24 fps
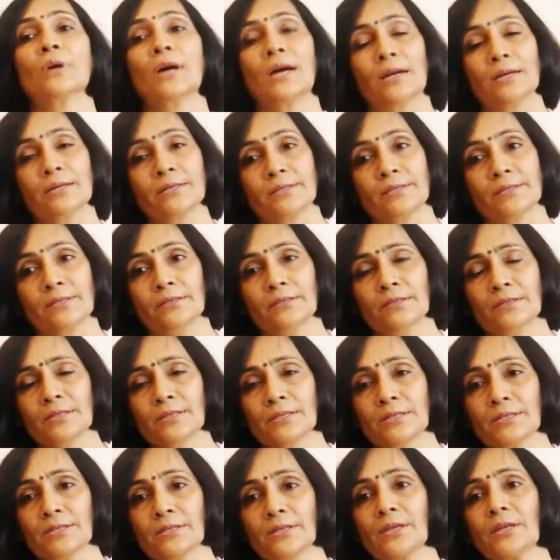
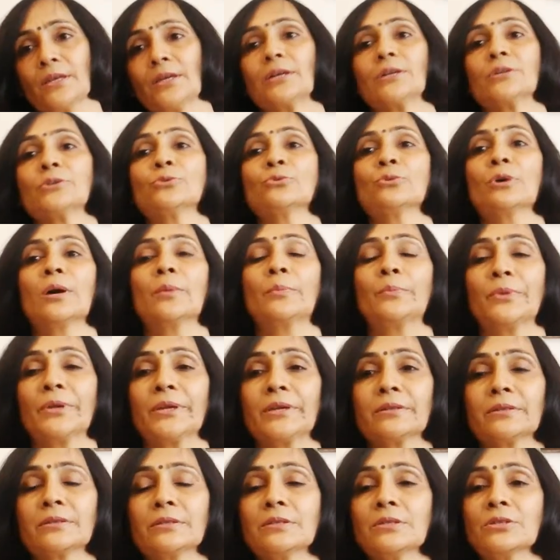ourselves, to our
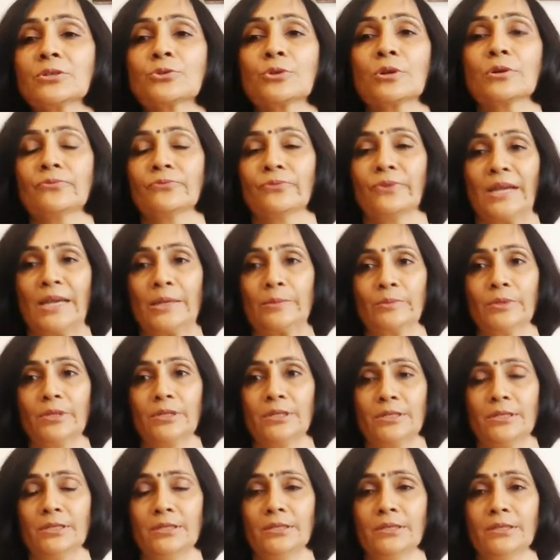parents, to our
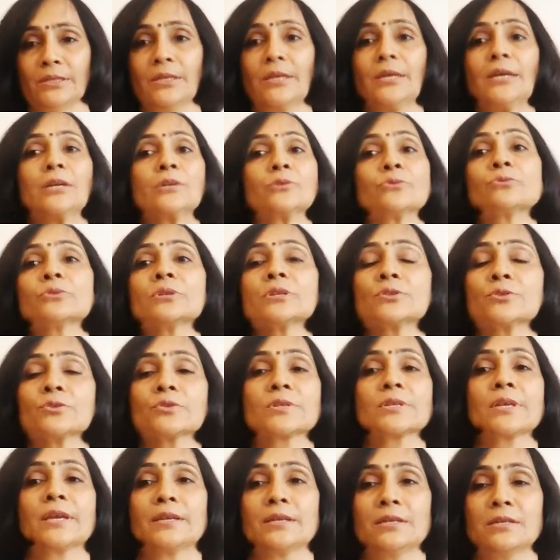family, to the
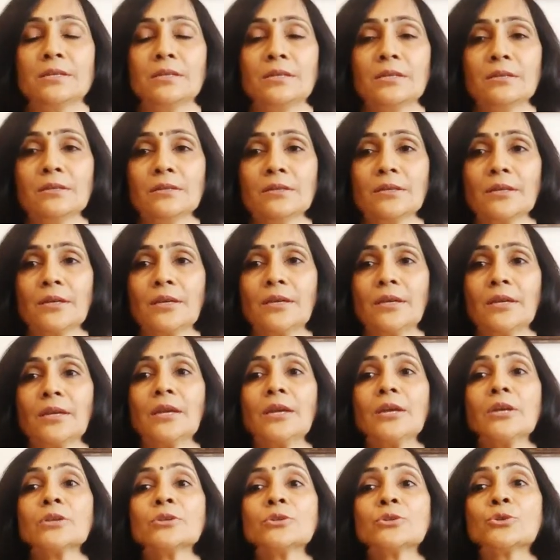society,
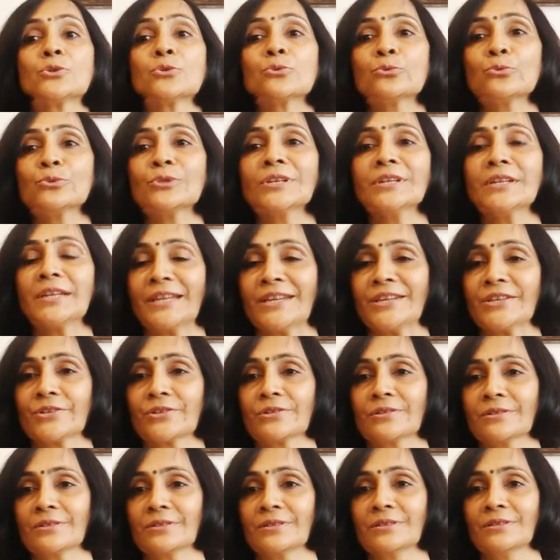to the
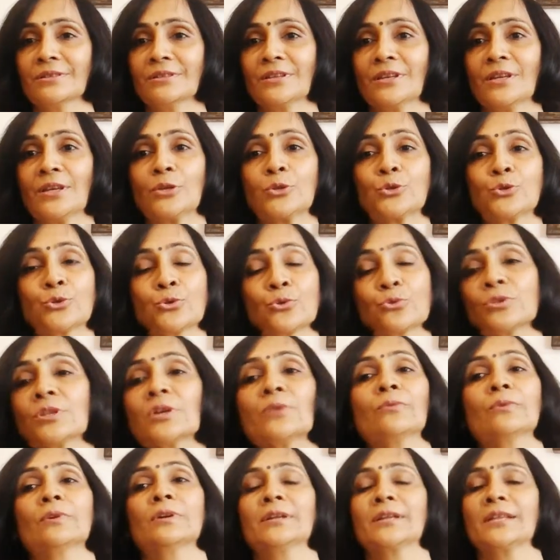nation, to the
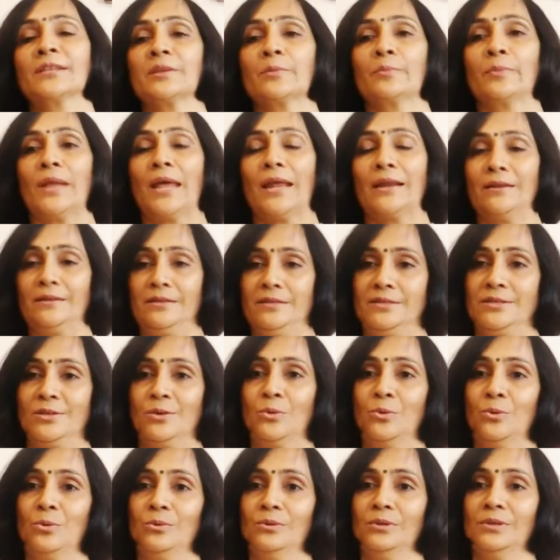world and the planet as a
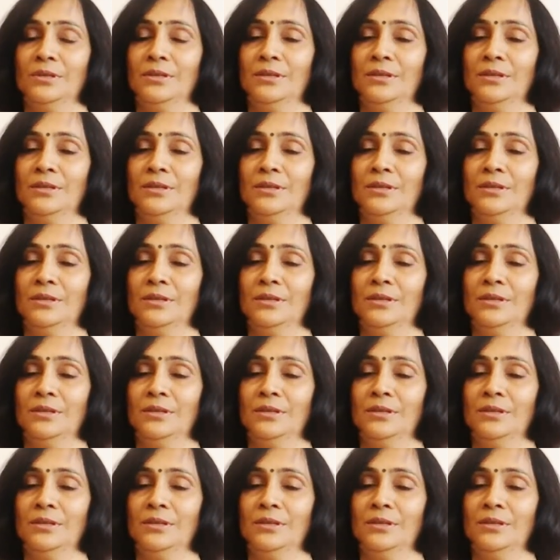whole.